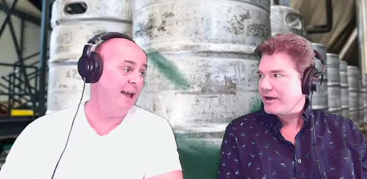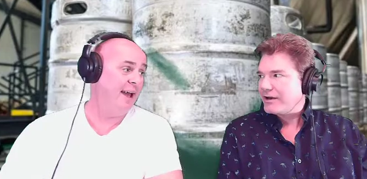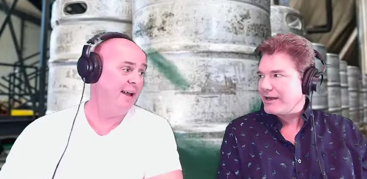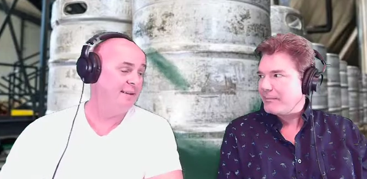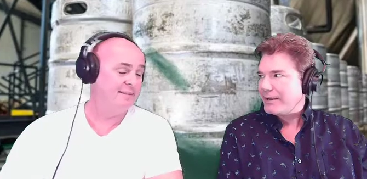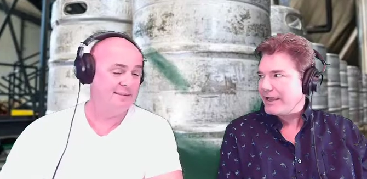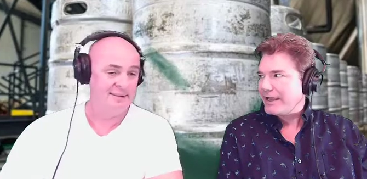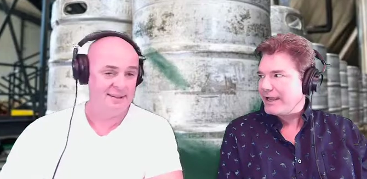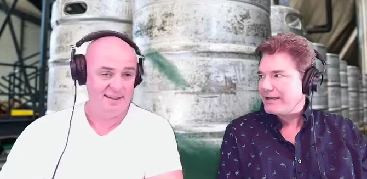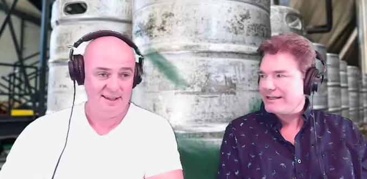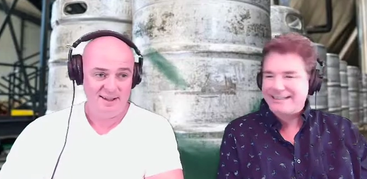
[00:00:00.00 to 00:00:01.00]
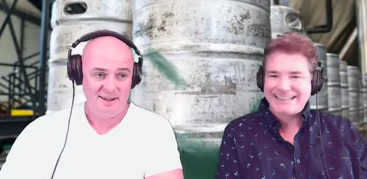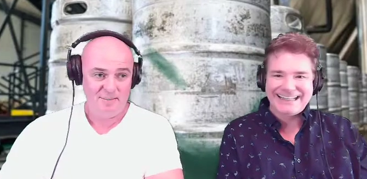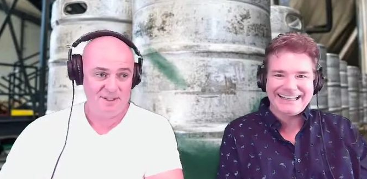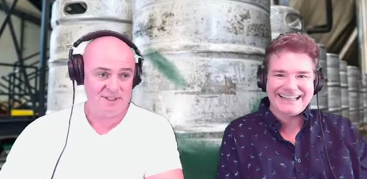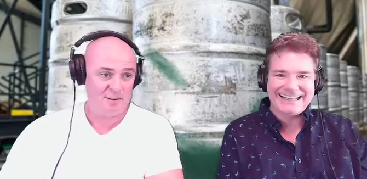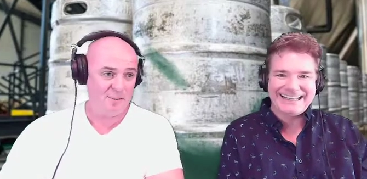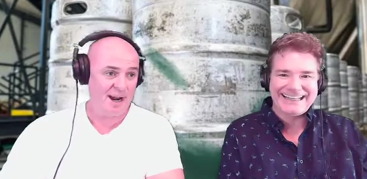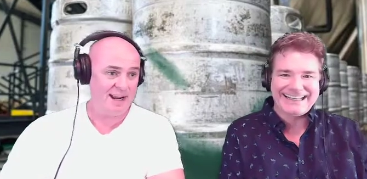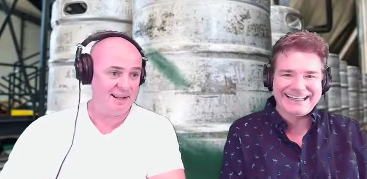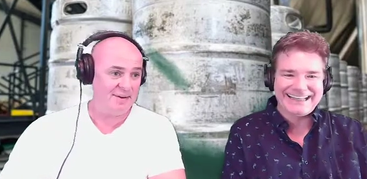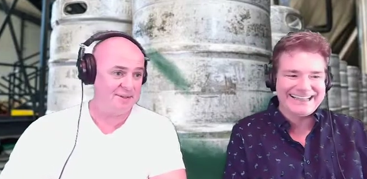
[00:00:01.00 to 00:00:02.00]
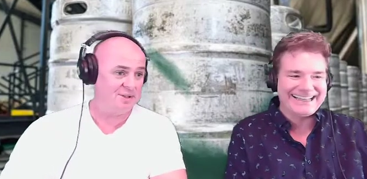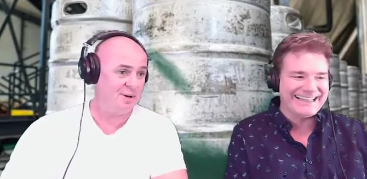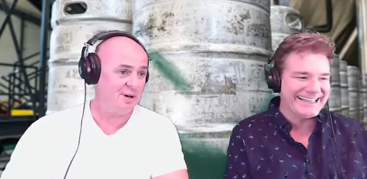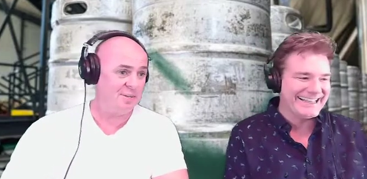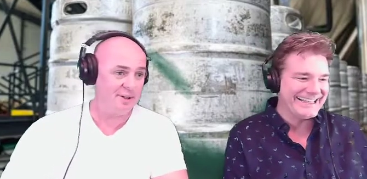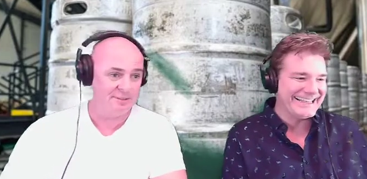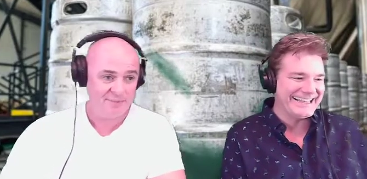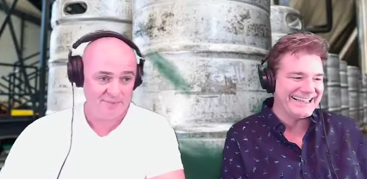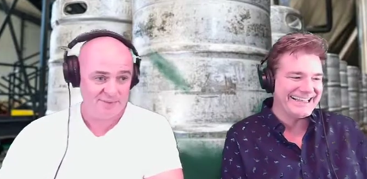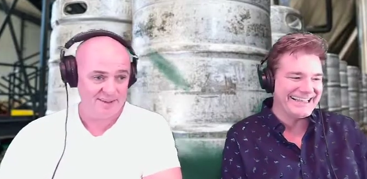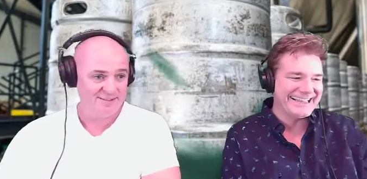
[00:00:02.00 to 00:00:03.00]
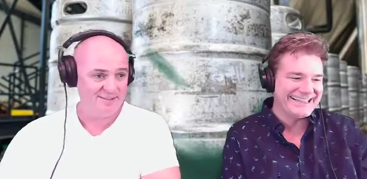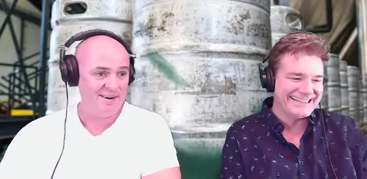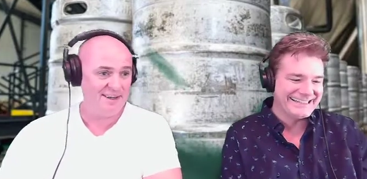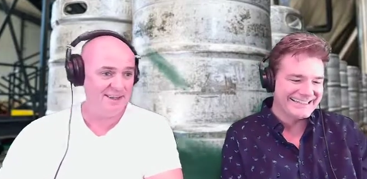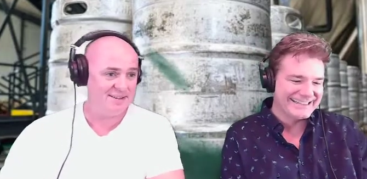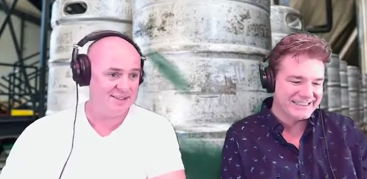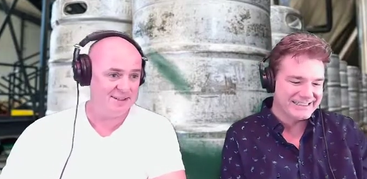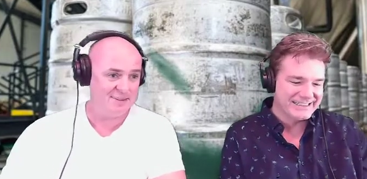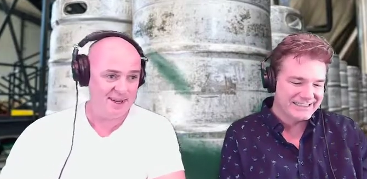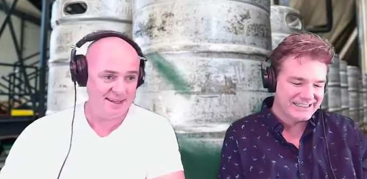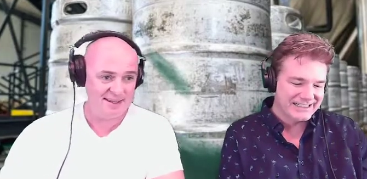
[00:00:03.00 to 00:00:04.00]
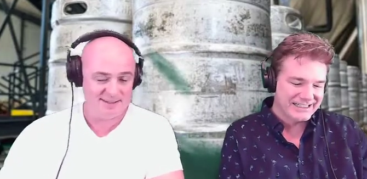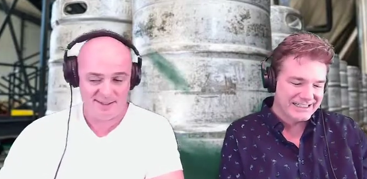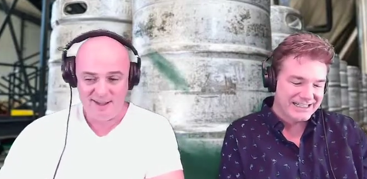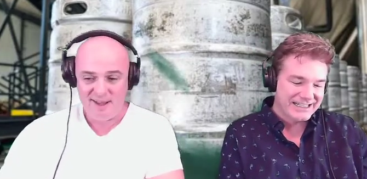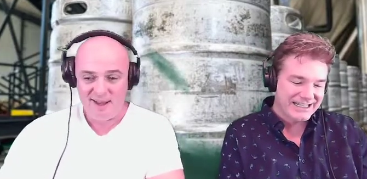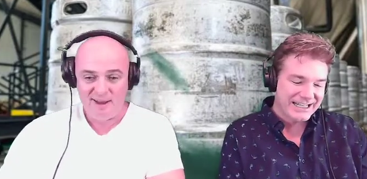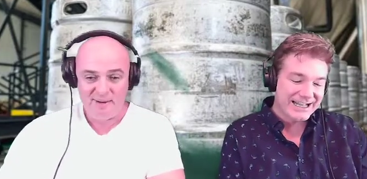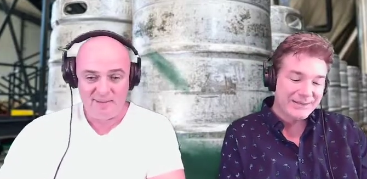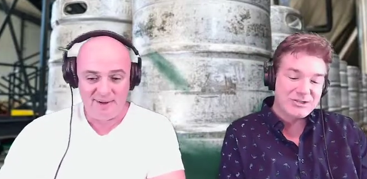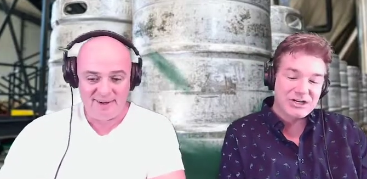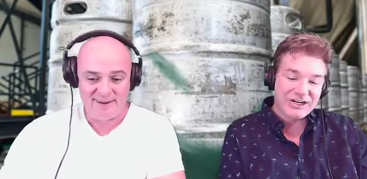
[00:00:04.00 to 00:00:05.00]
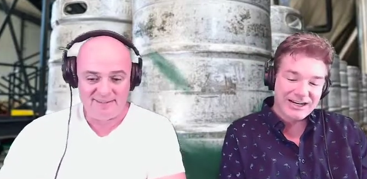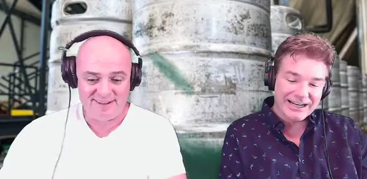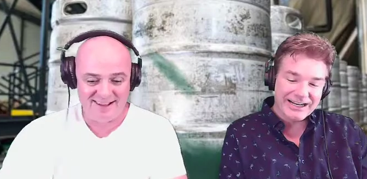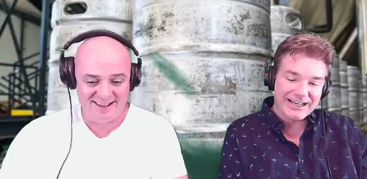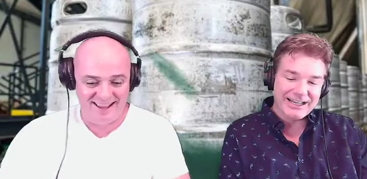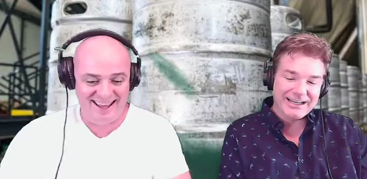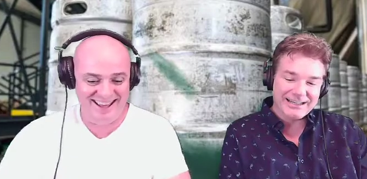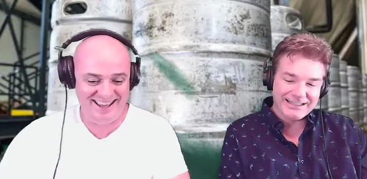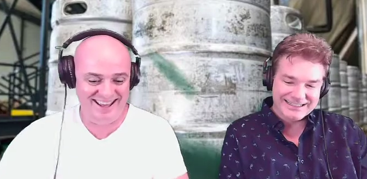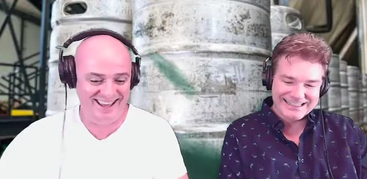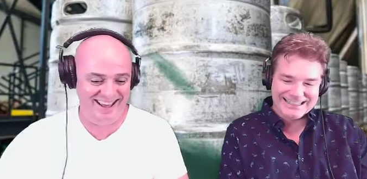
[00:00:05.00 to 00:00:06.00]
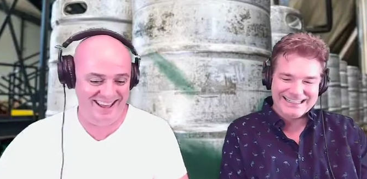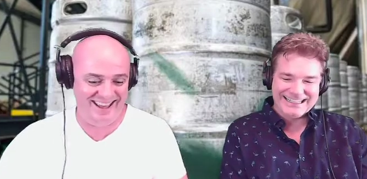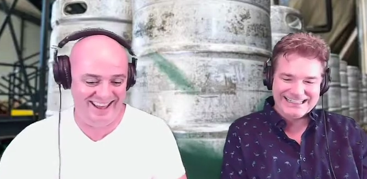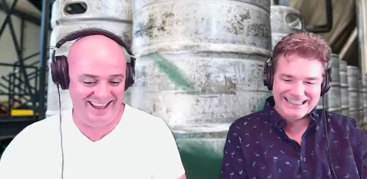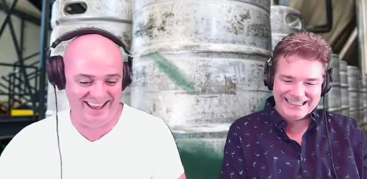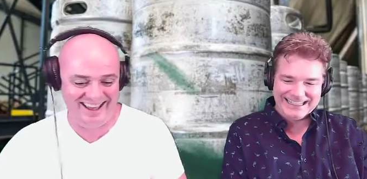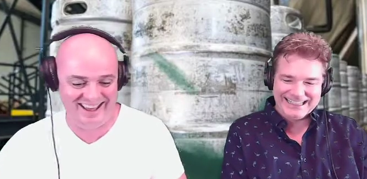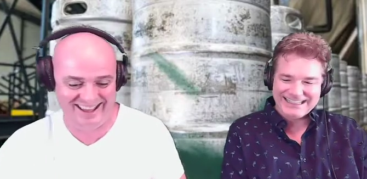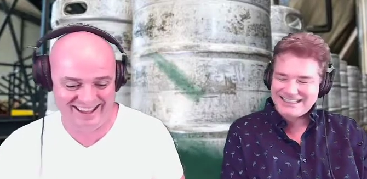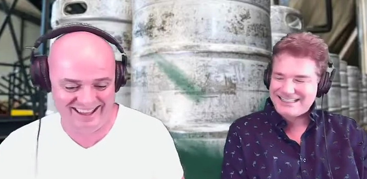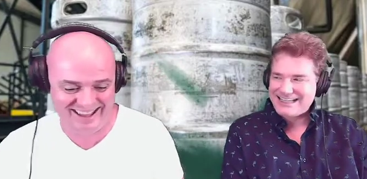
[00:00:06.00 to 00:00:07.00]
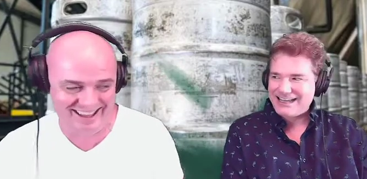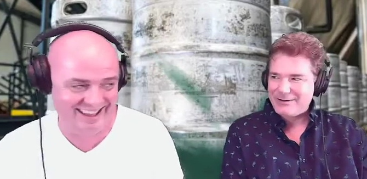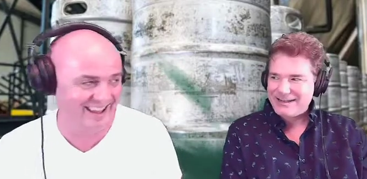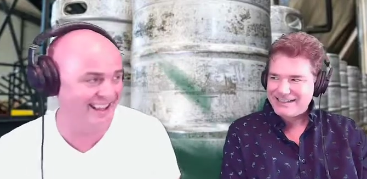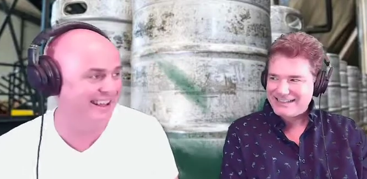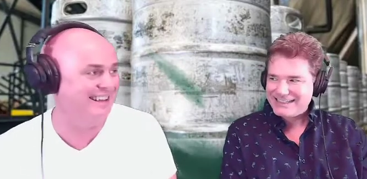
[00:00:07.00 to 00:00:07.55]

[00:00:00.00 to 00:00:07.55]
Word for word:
Speaker 1: Very bad. Mister Bradley was horrible. Boy, he used to spank us. I'm but, sure he did. Sideways.